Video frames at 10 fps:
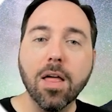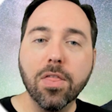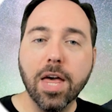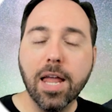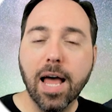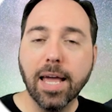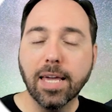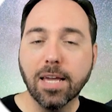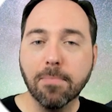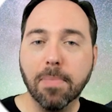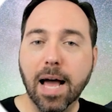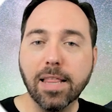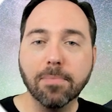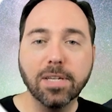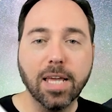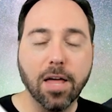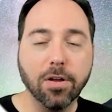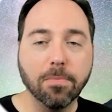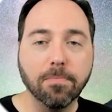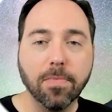Then I can combine them
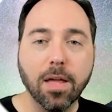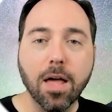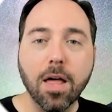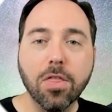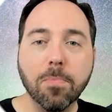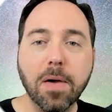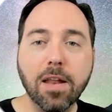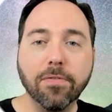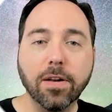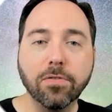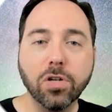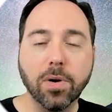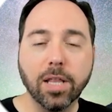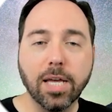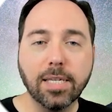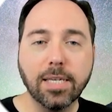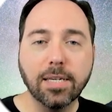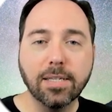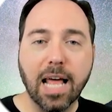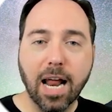together. The benefit of doing this
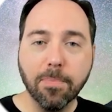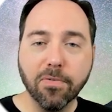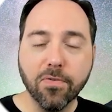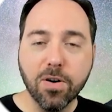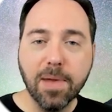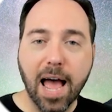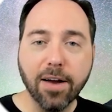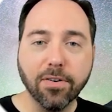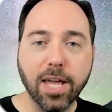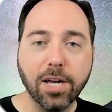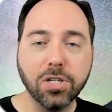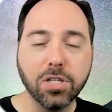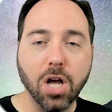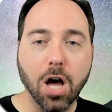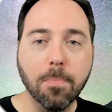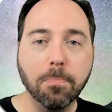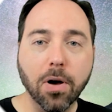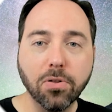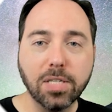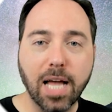is that I performed aggregations on
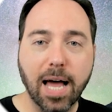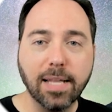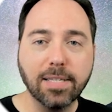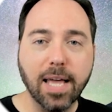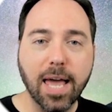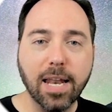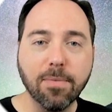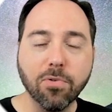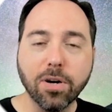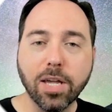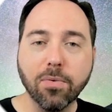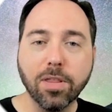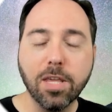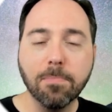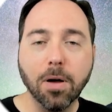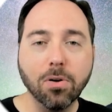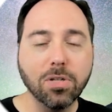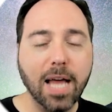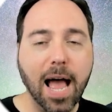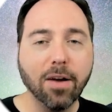both sides and am working with the
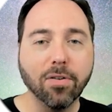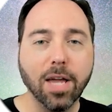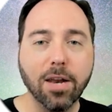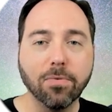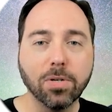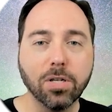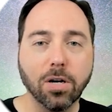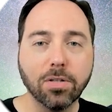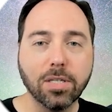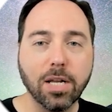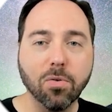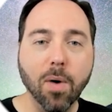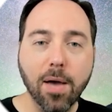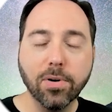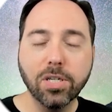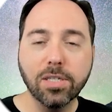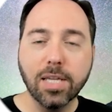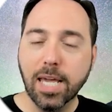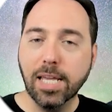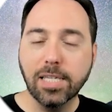post-aggregated results in a way which is
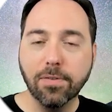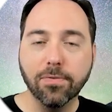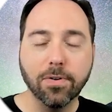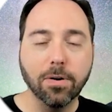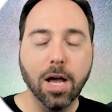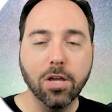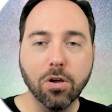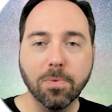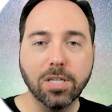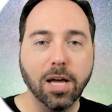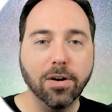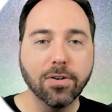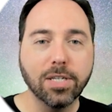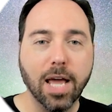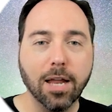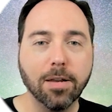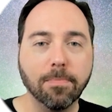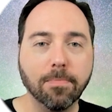easy for a human to understand.